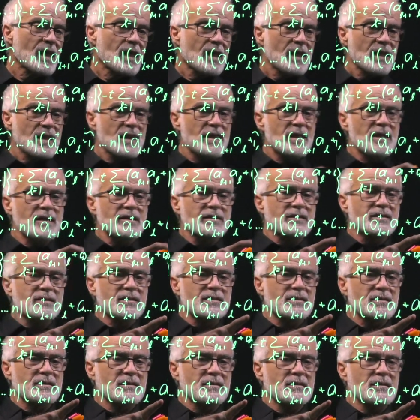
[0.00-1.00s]

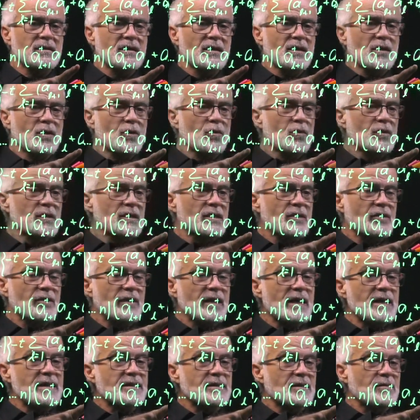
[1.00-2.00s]
This will
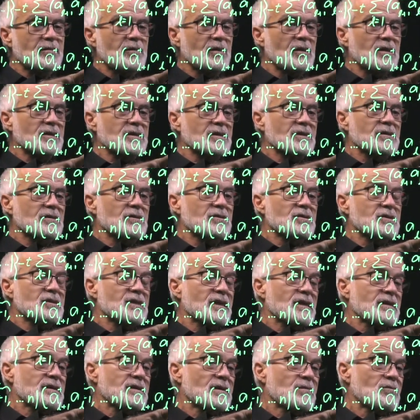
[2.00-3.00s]
create a particle on
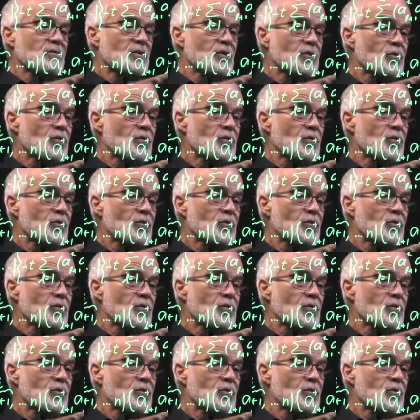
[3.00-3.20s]
site number